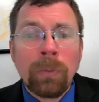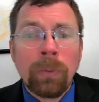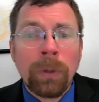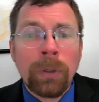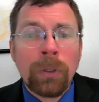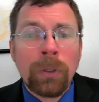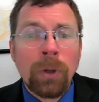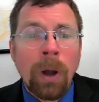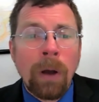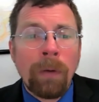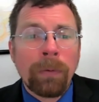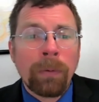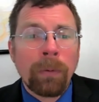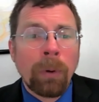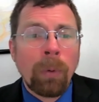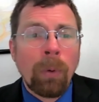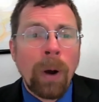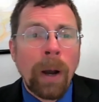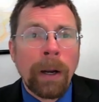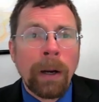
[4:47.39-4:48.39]
which often
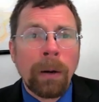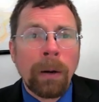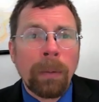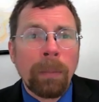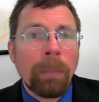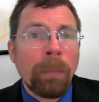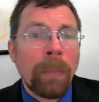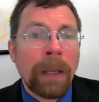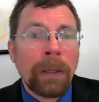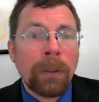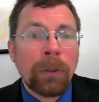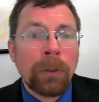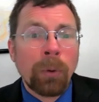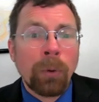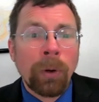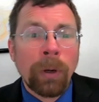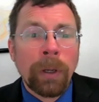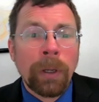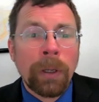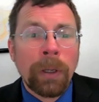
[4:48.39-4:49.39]
require
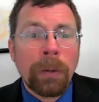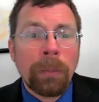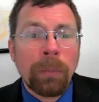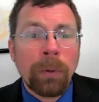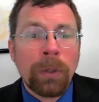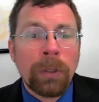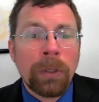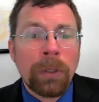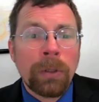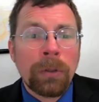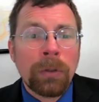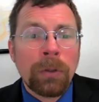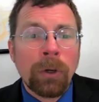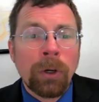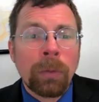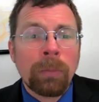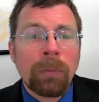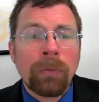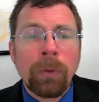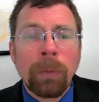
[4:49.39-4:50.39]
mandatory prison
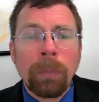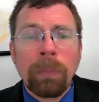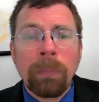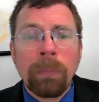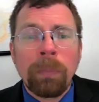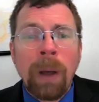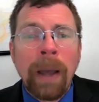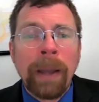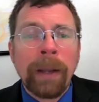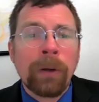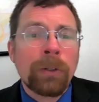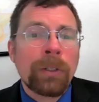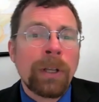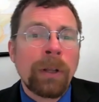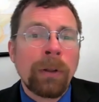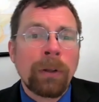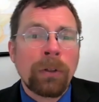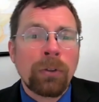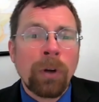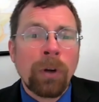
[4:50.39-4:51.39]
terms for buying or
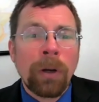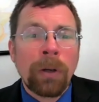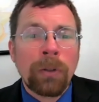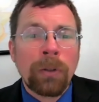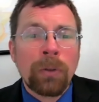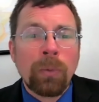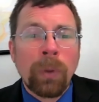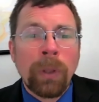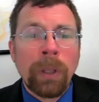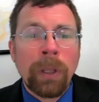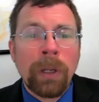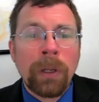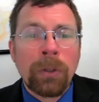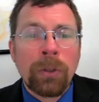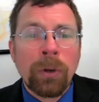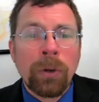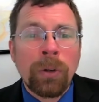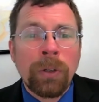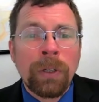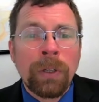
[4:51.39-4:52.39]
selling drugs within a
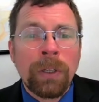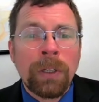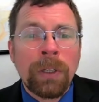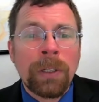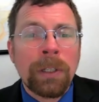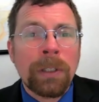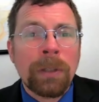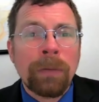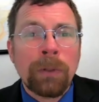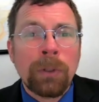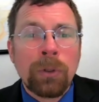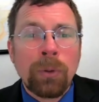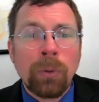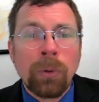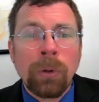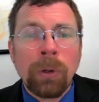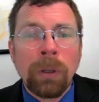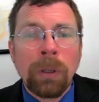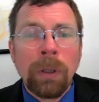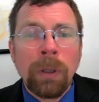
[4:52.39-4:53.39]
certain distance of a
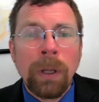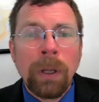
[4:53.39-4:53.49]
school.